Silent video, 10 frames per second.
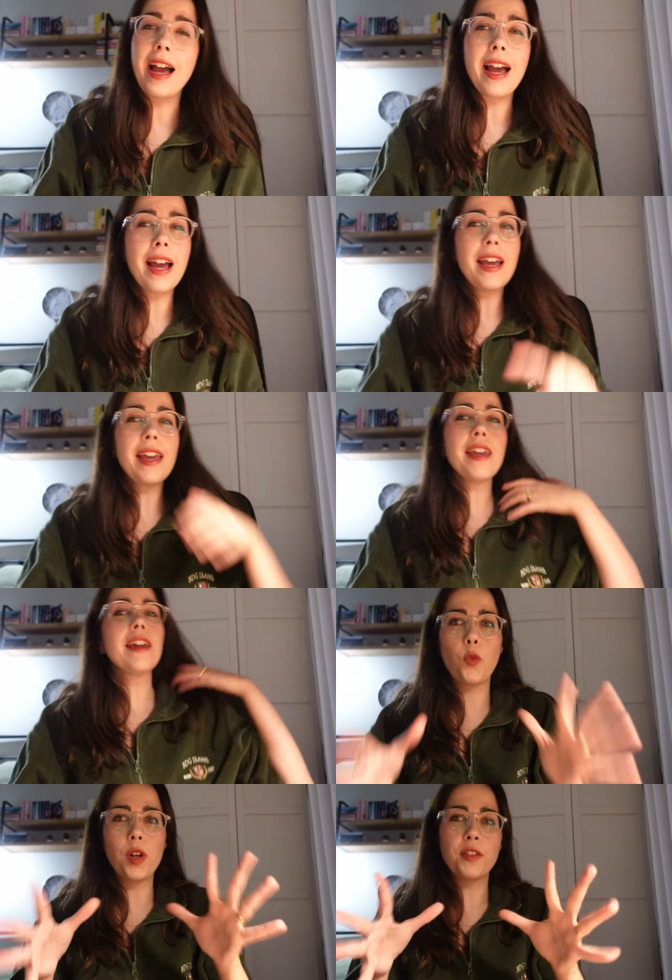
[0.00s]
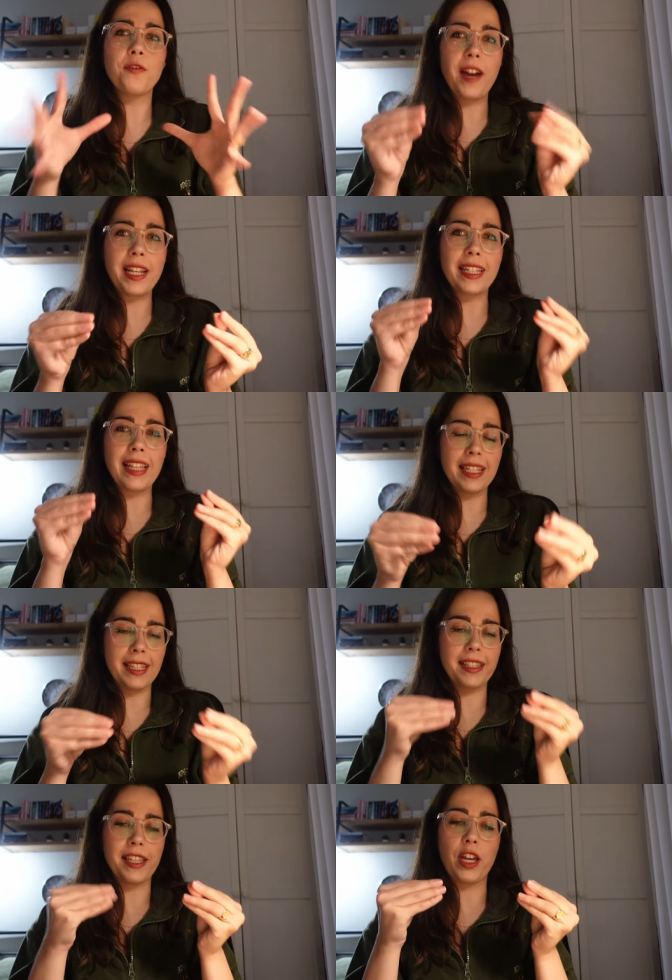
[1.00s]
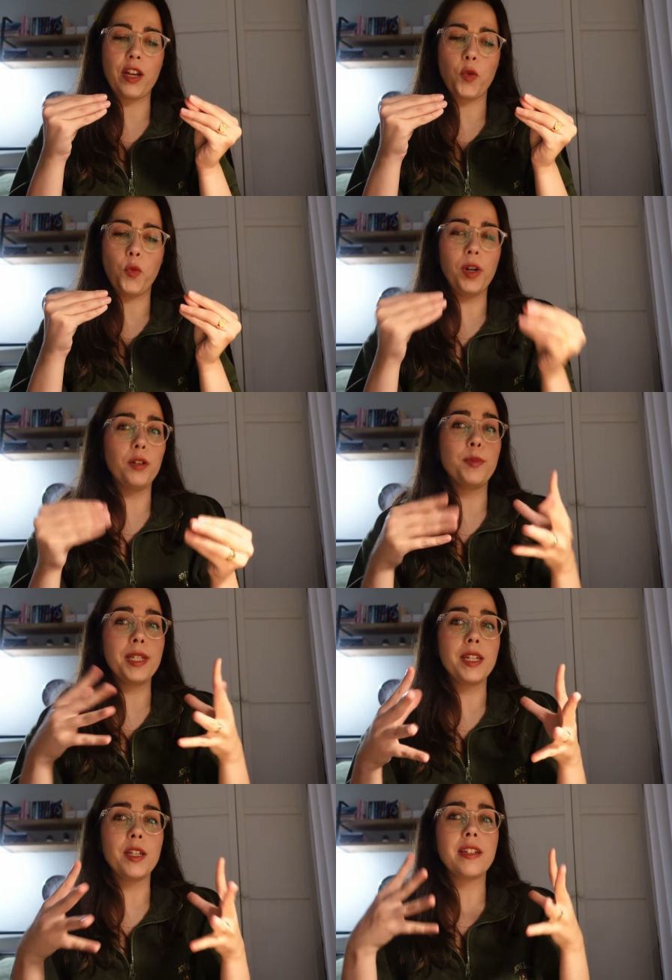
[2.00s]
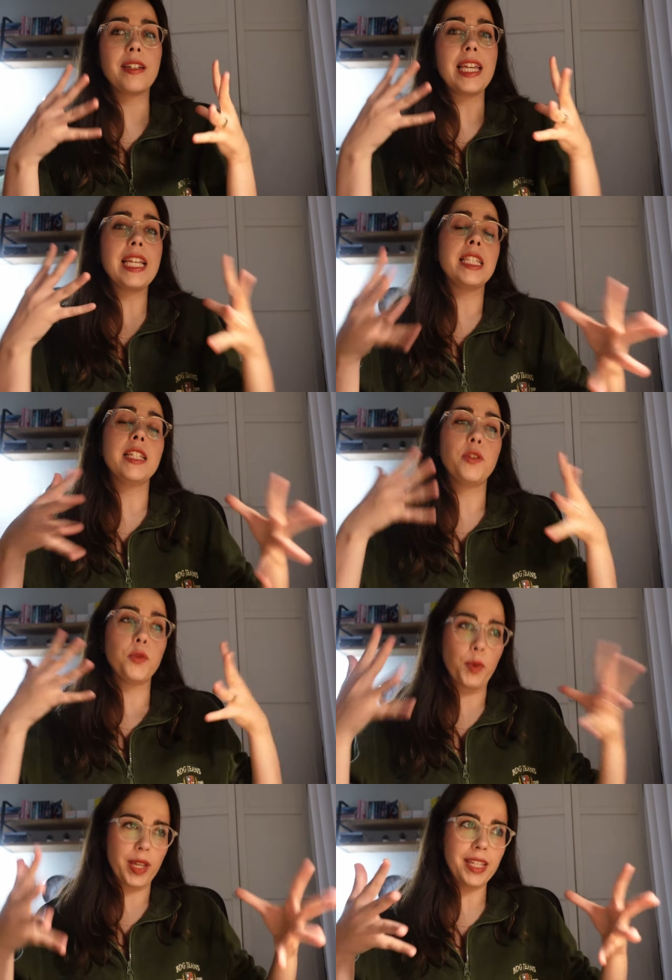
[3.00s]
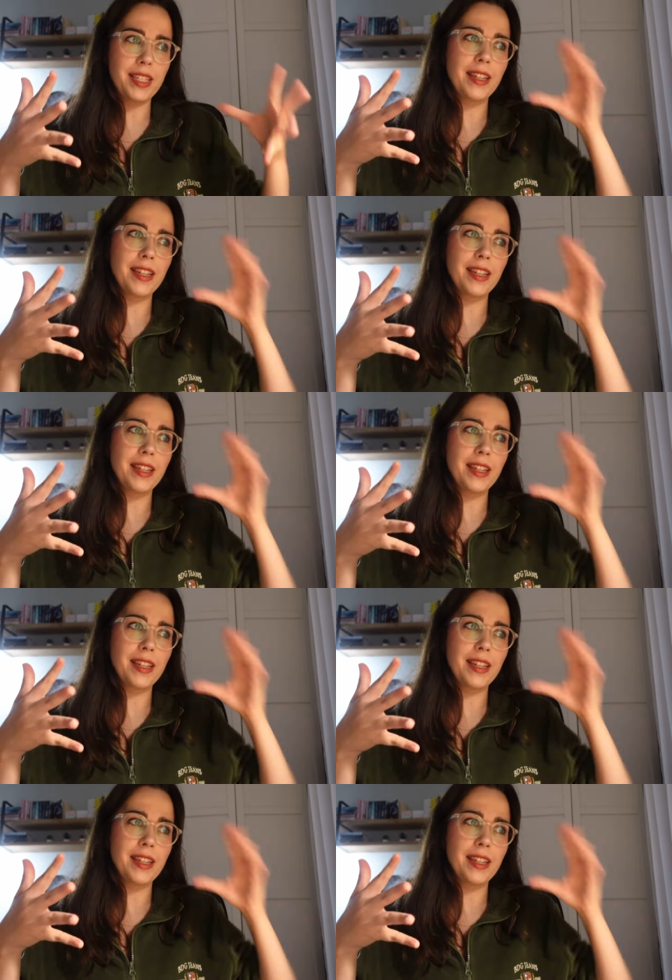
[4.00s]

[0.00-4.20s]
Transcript: I want to find classics that will be easy to read,